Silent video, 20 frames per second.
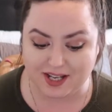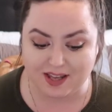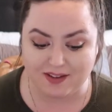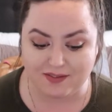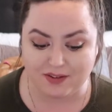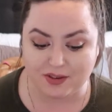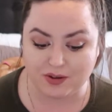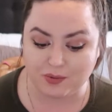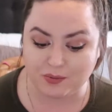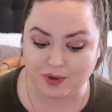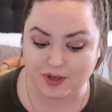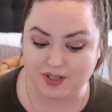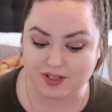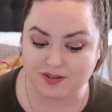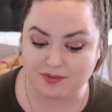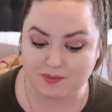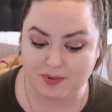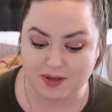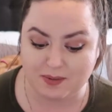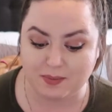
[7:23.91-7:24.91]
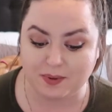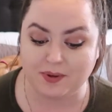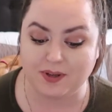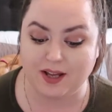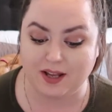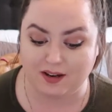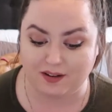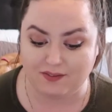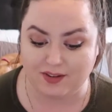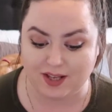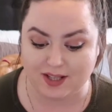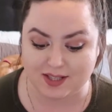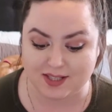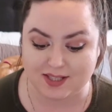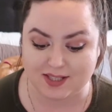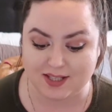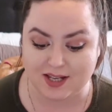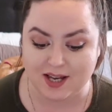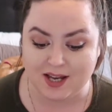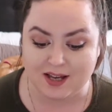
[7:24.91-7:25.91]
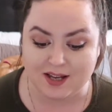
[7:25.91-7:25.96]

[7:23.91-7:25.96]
even the worst of people and events,